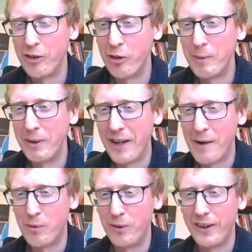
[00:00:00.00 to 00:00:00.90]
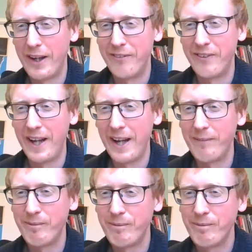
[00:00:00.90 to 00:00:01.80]
just means that everyone can then see it
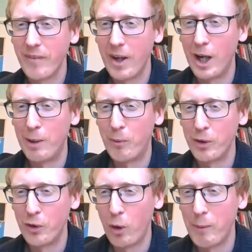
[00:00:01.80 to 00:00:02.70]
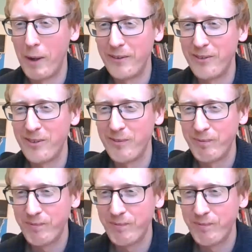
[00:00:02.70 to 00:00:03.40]
um, or your comments.